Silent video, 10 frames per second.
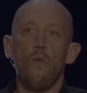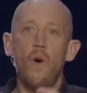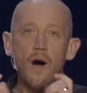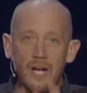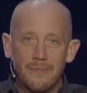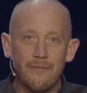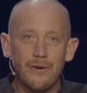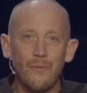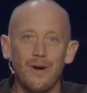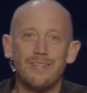welcome
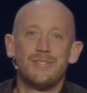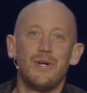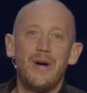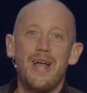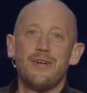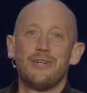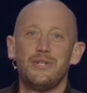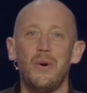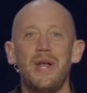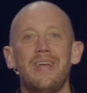everyone. So glad you're
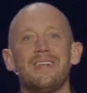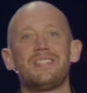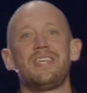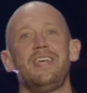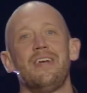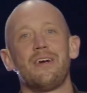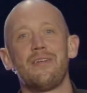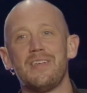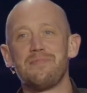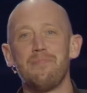joining us here
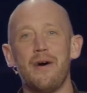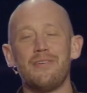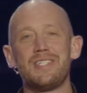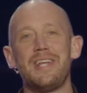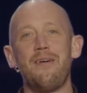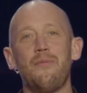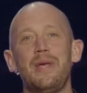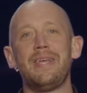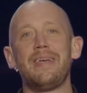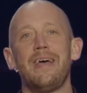this Mother's Day
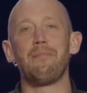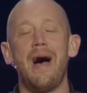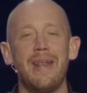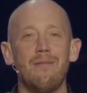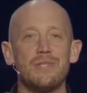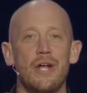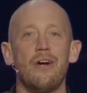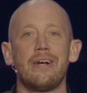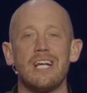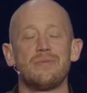weekend. My name's
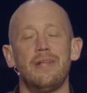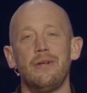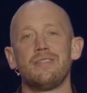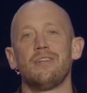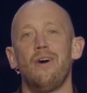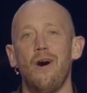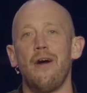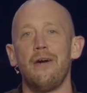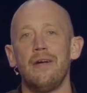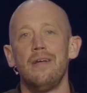Erik. I just want to let you know it's an
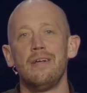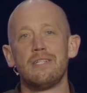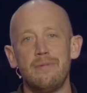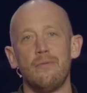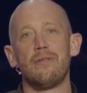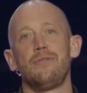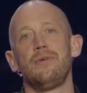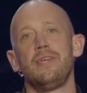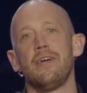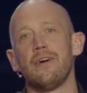honor to be with you
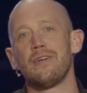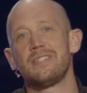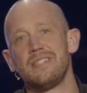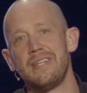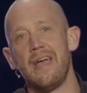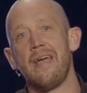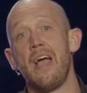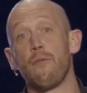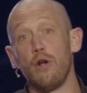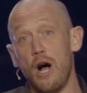here today.
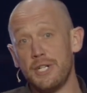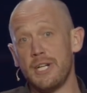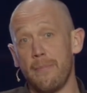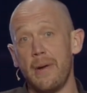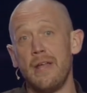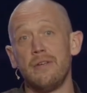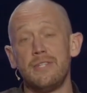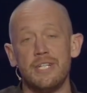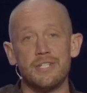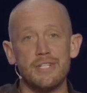And we're launching a brand new
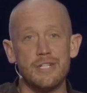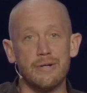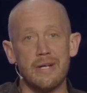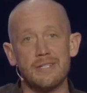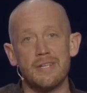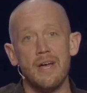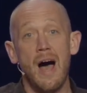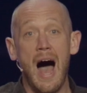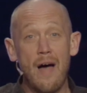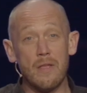teaching series
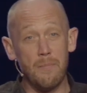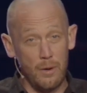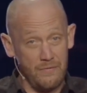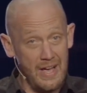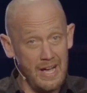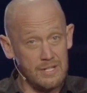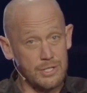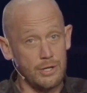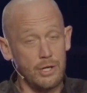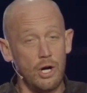on the book of
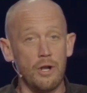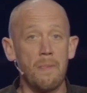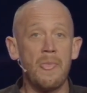Esther called